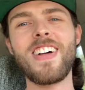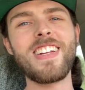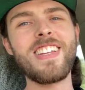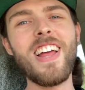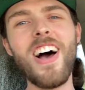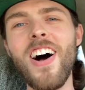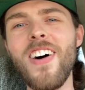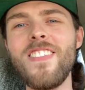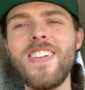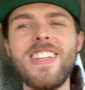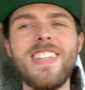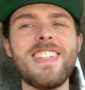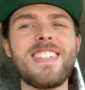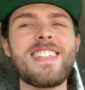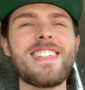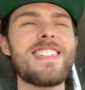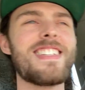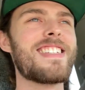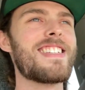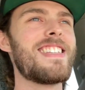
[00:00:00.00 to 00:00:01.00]
Nah, man, this
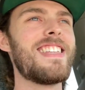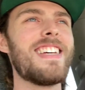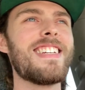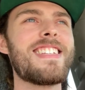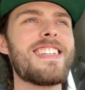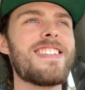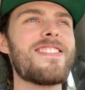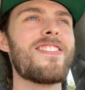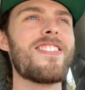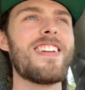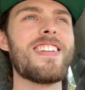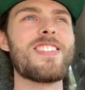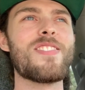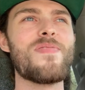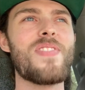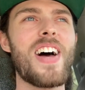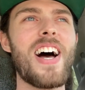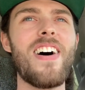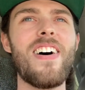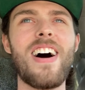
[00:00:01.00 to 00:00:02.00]
is, this is what it's
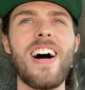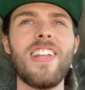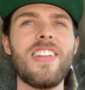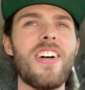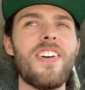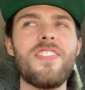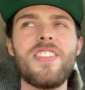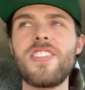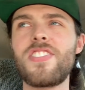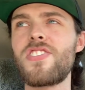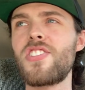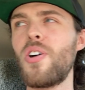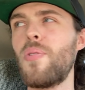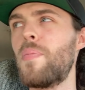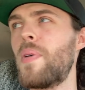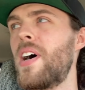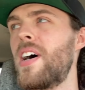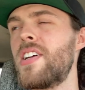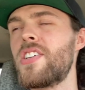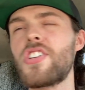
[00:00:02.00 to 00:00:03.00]
about. I love this so
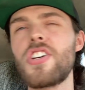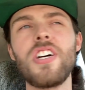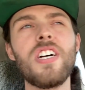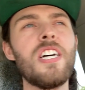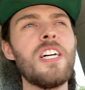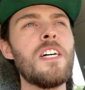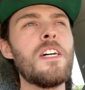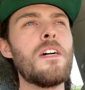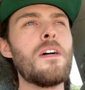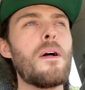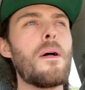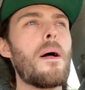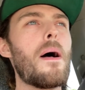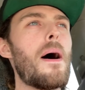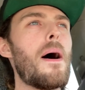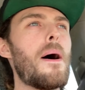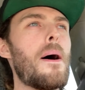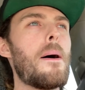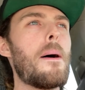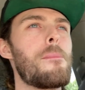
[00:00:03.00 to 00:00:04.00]
much.
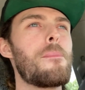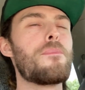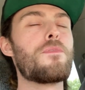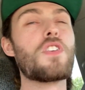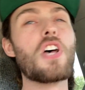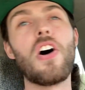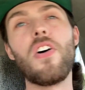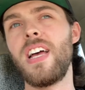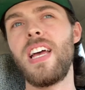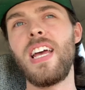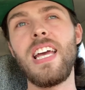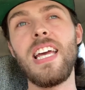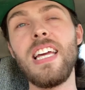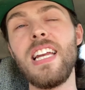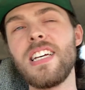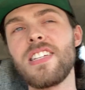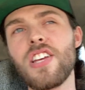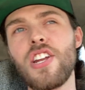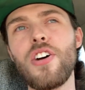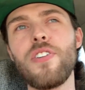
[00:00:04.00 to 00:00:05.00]
Uh, so he
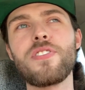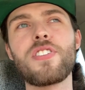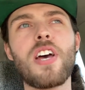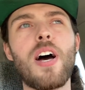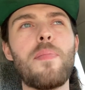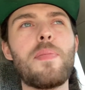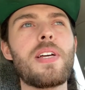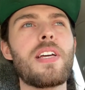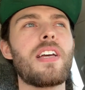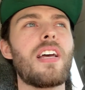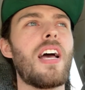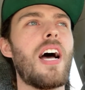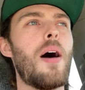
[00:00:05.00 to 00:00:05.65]
doesn't know it's coming.